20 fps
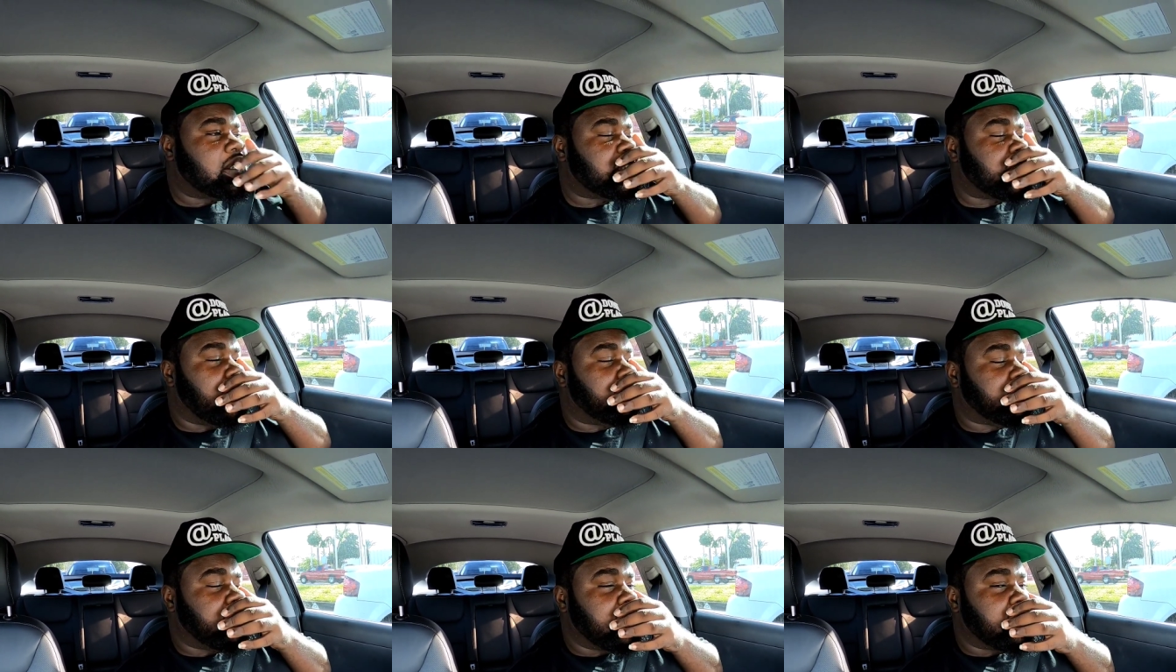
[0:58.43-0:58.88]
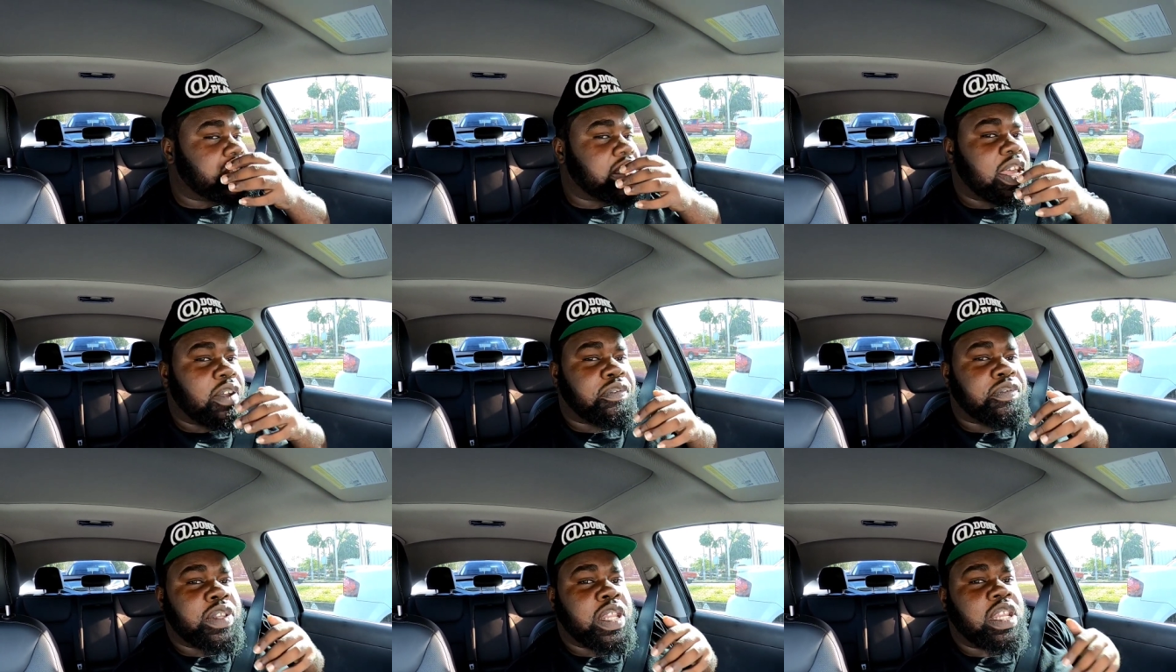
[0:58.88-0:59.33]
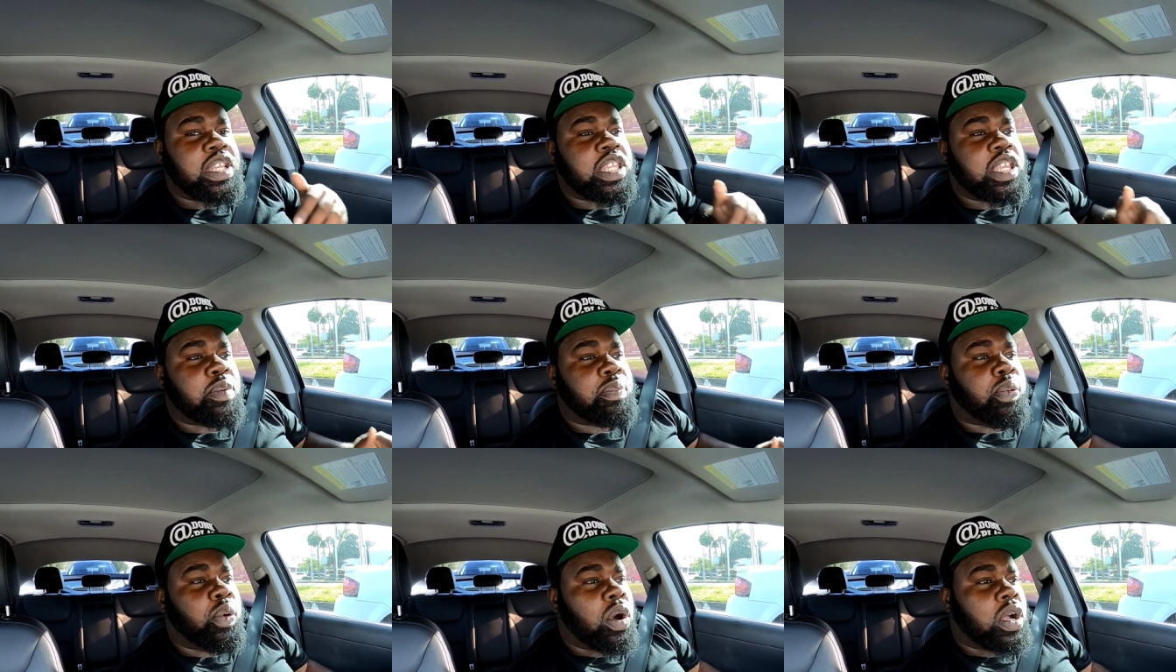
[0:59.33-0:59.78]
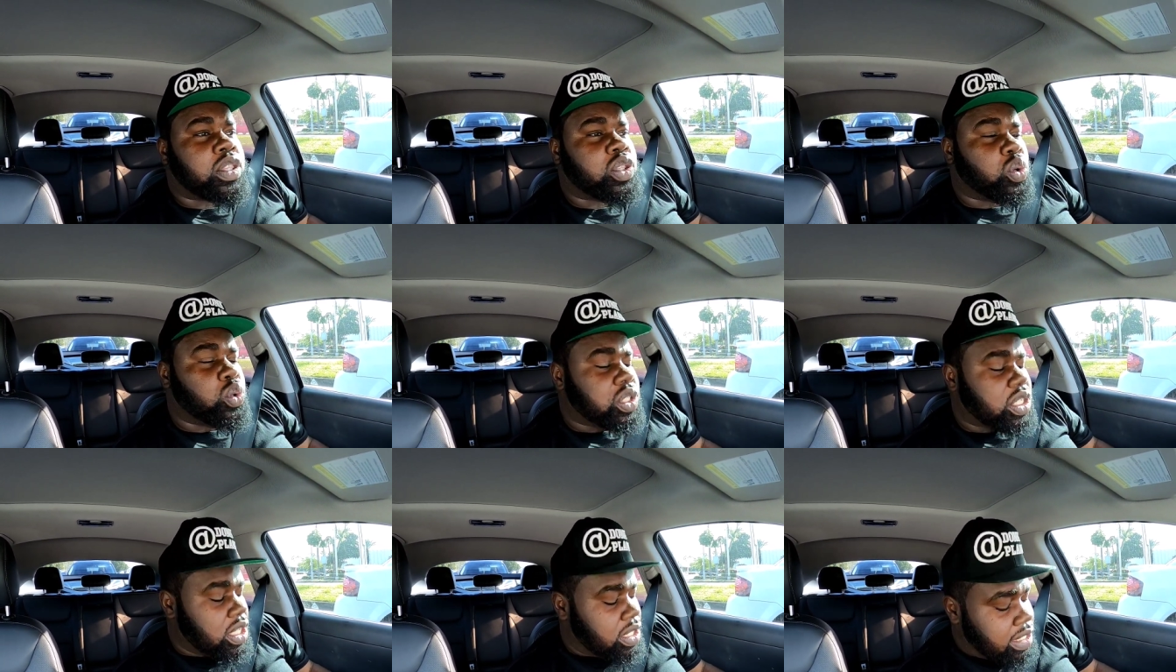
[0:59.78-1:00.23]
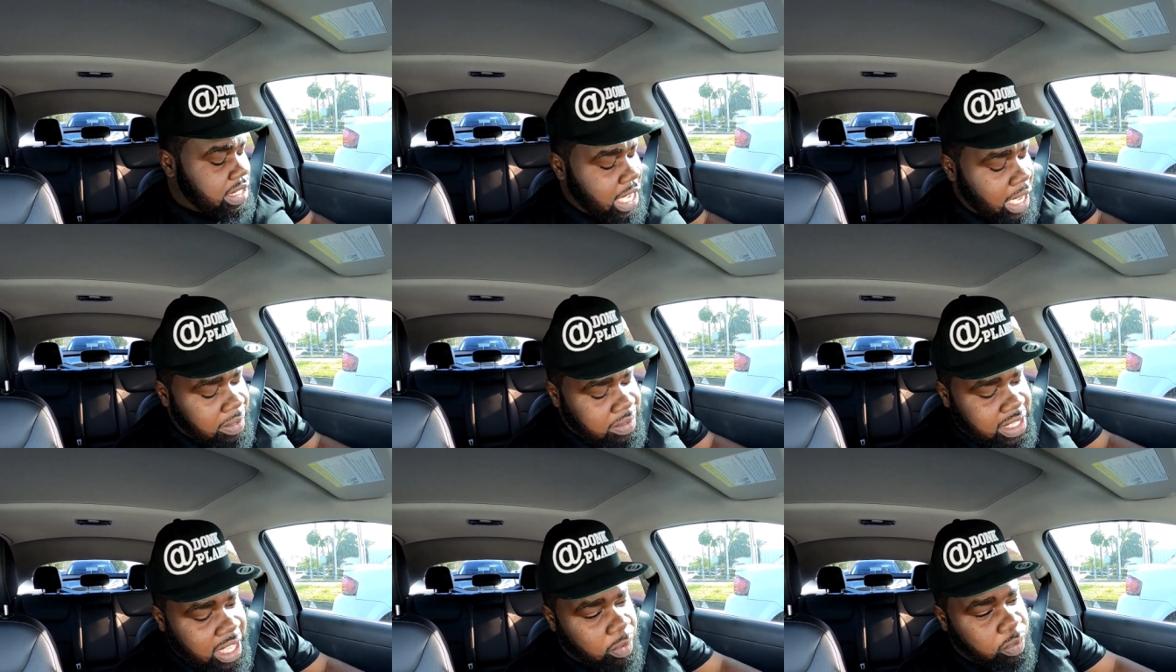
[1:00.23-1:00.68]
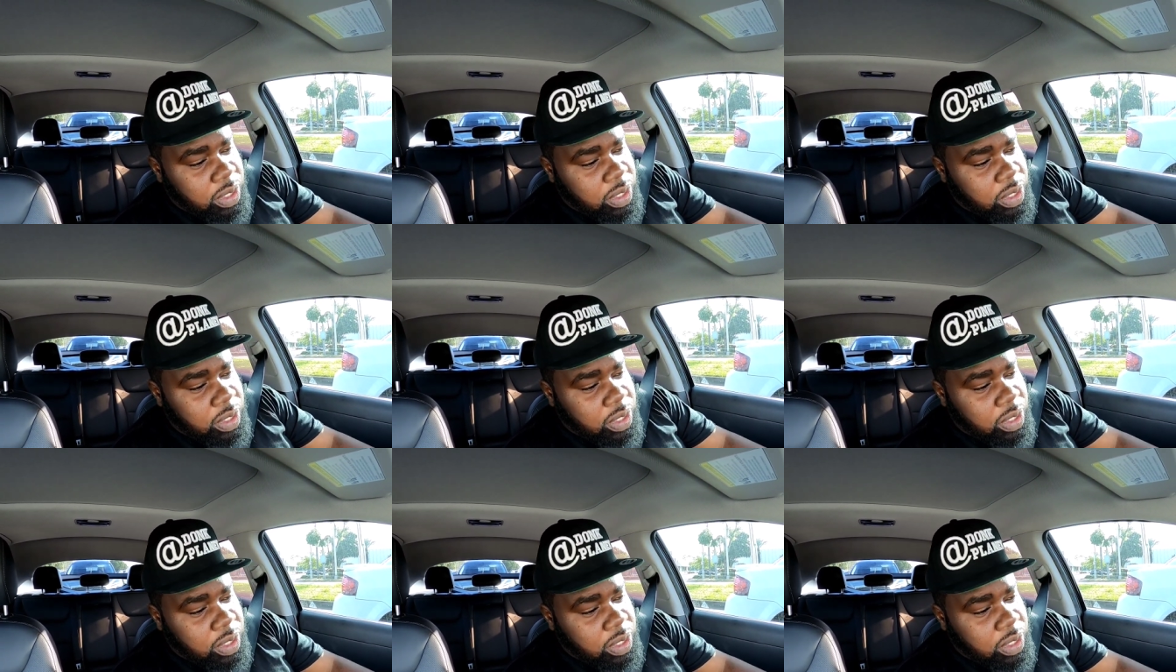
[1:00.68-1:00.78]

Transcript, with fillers: Safety is definitely important due to the times